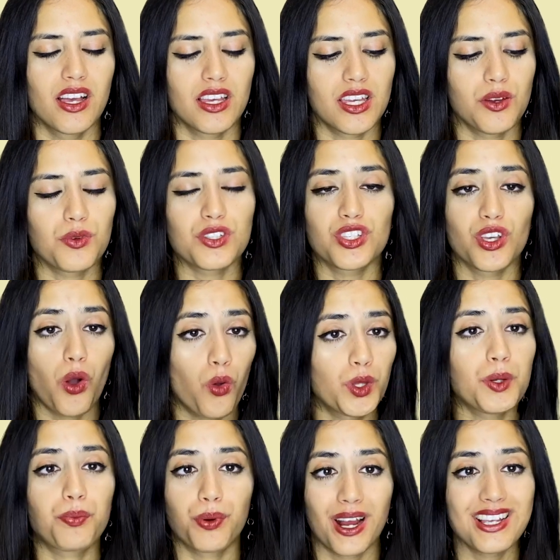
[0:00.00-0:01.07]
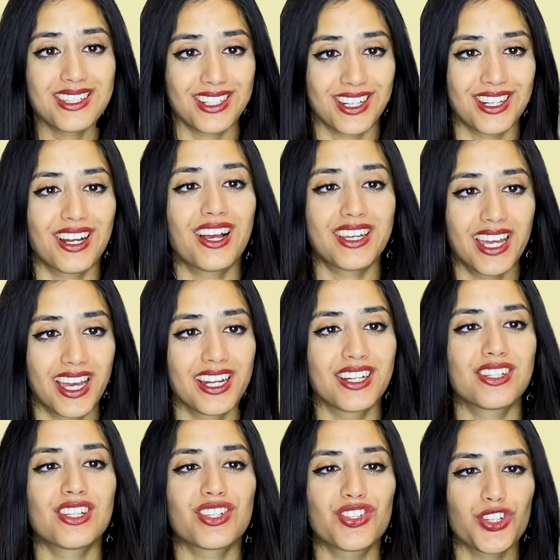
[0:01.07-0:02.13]
He was the only president, again,
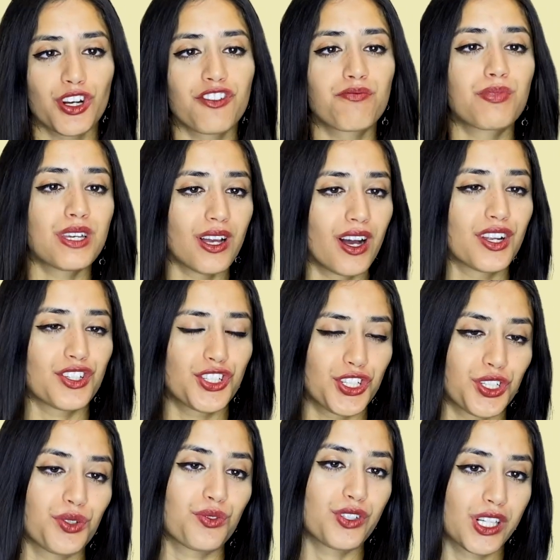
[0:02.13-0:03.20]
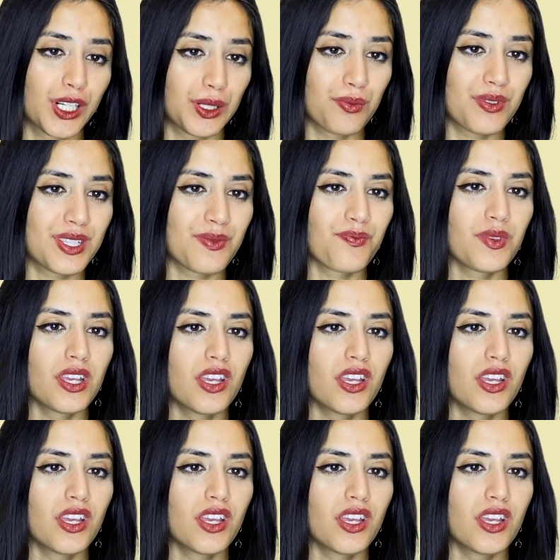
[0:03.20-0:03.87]
to serve beyond 2 terms.